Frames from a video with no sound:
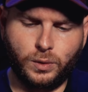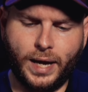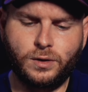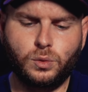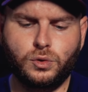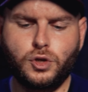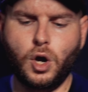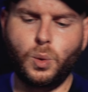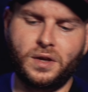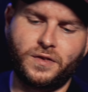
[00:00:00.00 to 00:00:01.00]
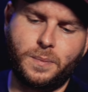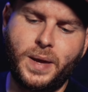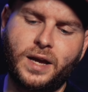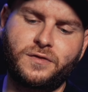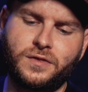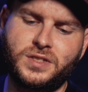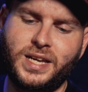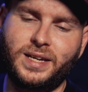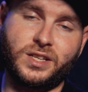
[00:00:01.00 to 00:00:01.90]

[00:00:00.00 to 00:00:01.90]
I don't know if a PEC 15